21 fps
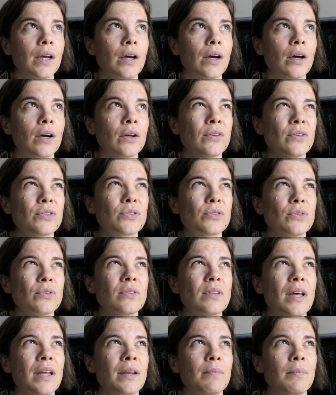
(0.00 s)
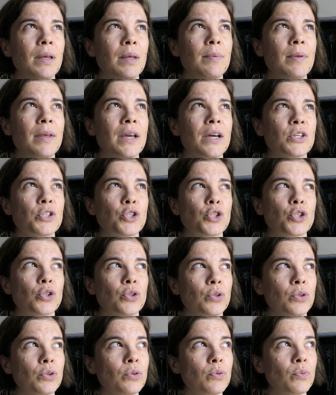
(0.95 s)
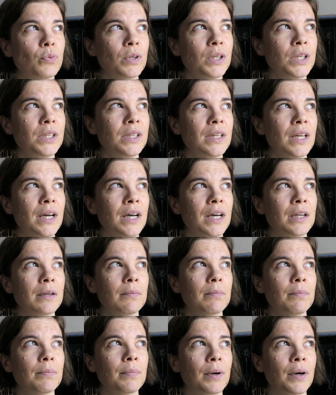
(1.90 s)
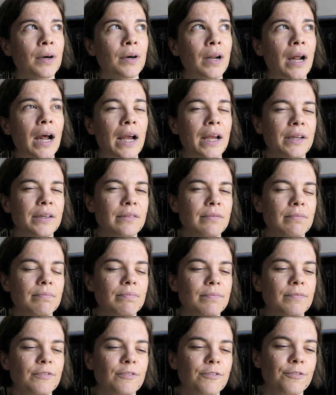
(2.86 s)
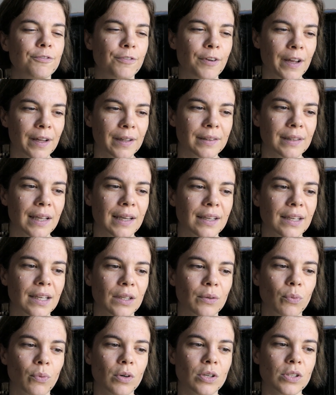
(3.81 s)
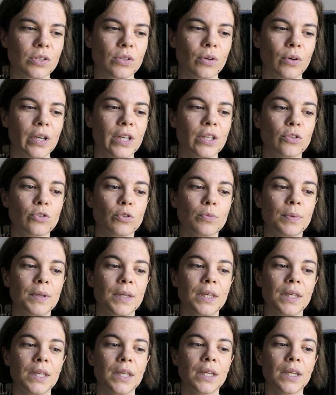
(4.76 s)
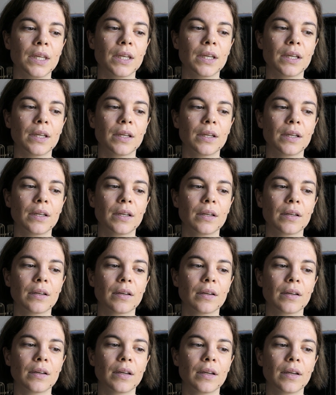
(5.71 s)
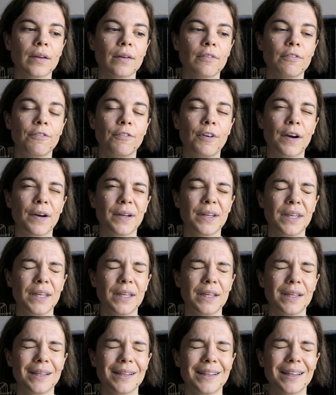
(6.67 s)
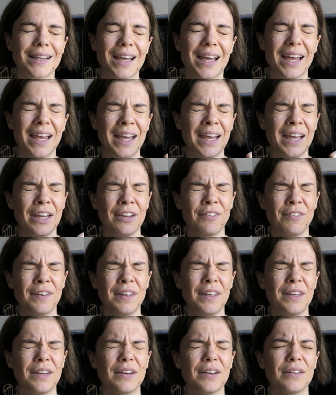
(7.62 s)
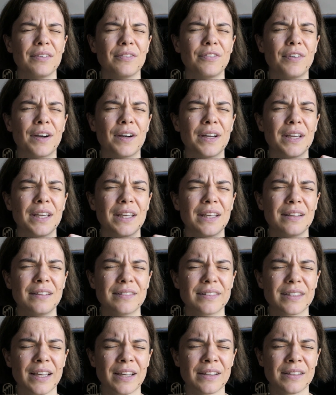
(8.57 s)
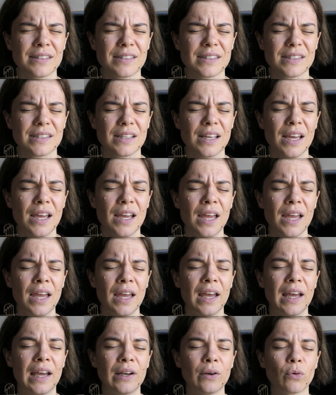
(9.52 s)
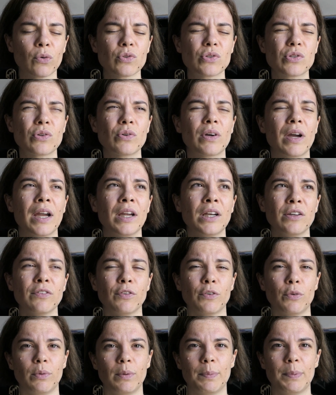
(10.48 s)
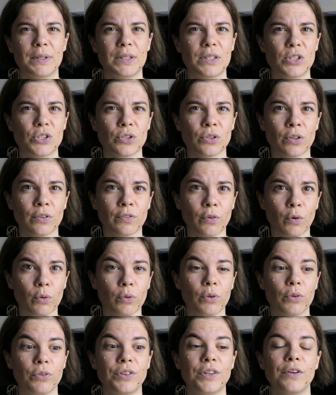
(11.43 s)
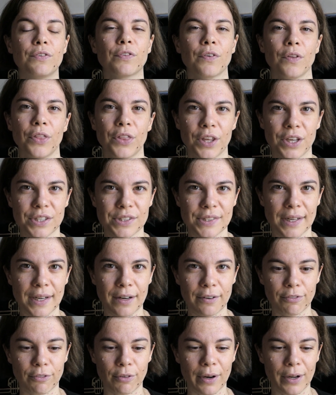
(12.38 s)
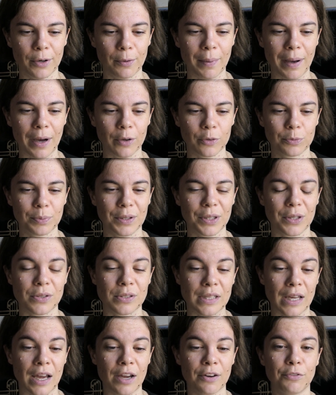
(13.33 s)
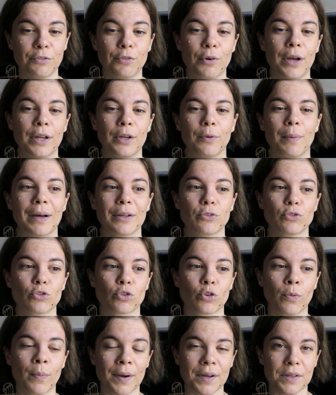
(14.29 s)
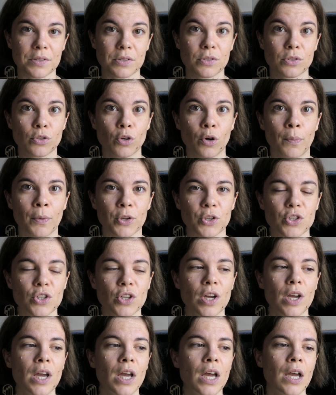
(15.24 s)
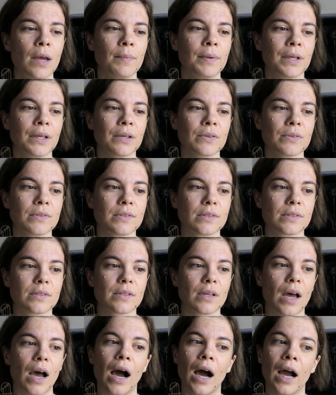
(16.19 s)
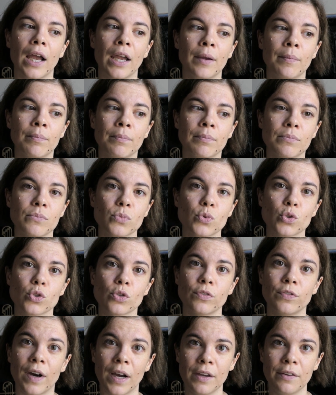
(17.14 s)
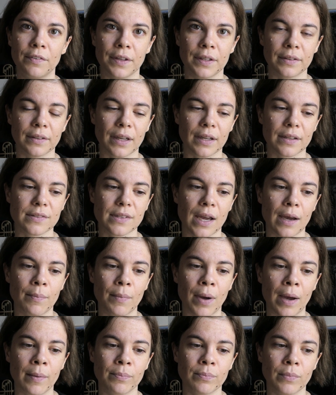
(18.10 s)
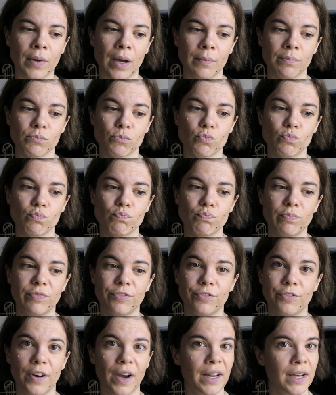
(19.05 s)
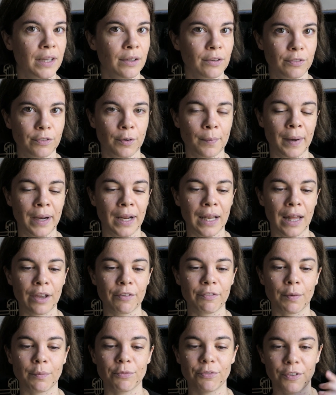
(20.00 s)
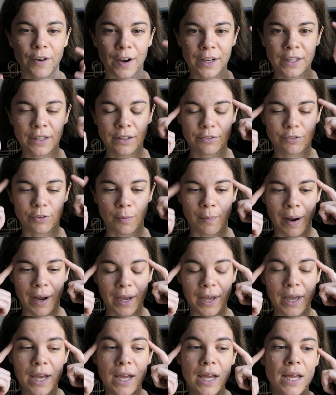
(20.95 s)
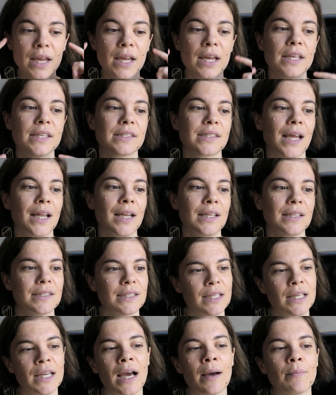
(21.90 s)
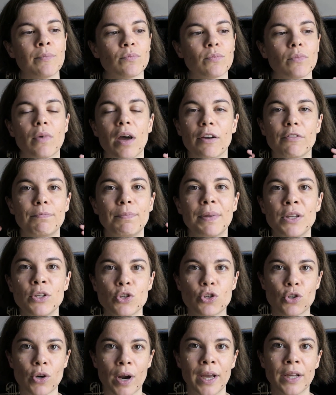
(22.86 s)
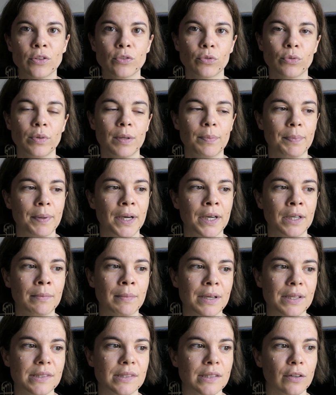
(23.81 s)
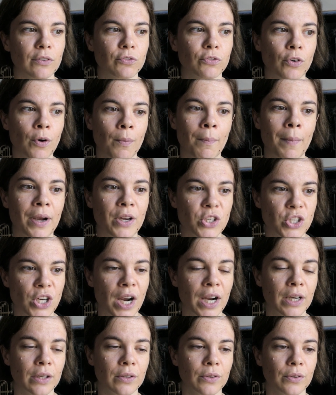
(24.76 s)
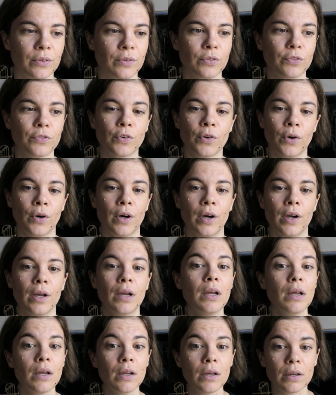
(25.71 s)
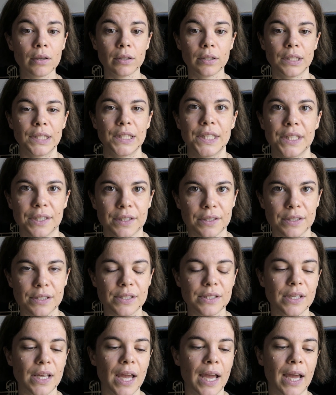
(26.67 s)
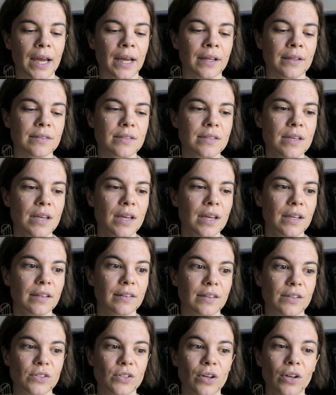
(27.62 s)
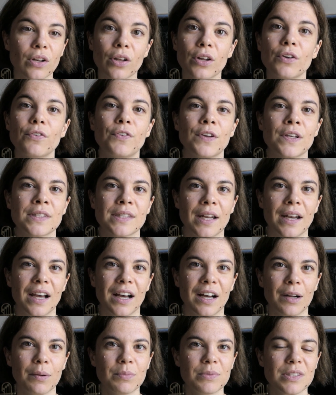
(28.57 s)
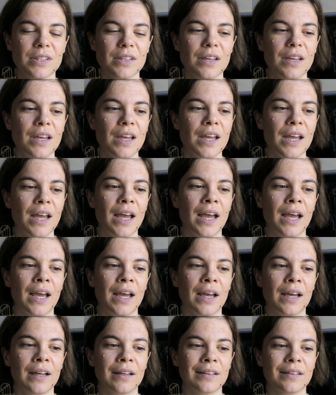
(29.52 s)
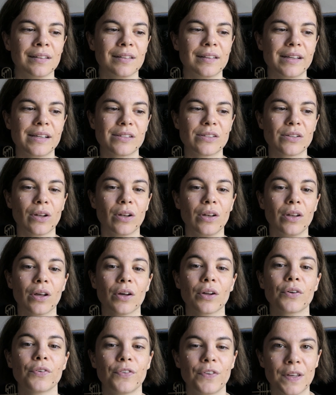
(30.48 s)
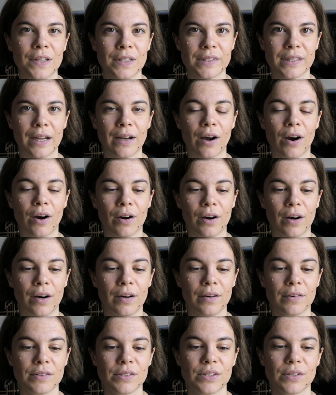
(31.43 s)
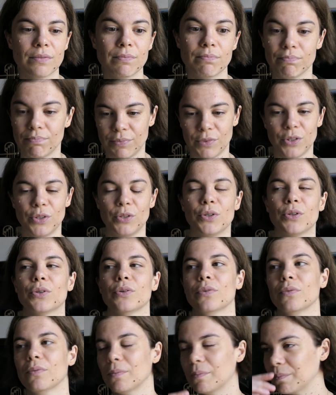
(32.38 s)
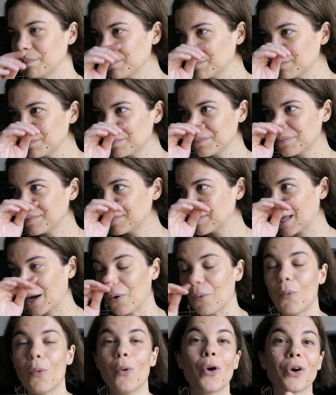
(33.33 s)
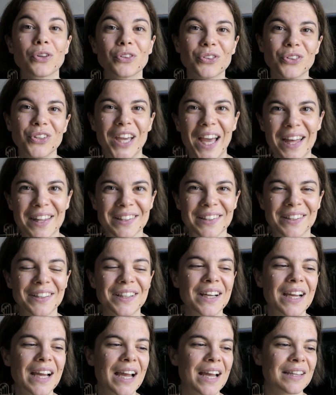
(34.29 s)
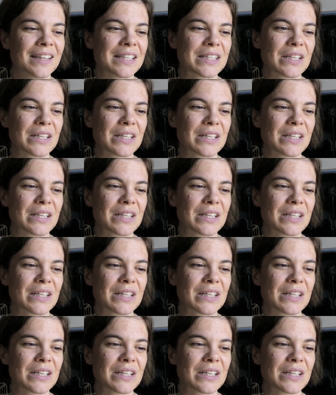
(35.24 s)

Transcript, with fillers: understood that maybe I should read that, but I felt like it was going to be very heavy and very intense and also kind of a repetition of all the different things that I've read about because I've read about trauma so much because I'm surviving that. I'm, I'm, I'm fighting for my life. I'm fighting for my sanity. I'm, I've been trying to repair myself from my childhood for years. And there's a lot of things that helped. And there's a lot of things that are, you know, that work together. There's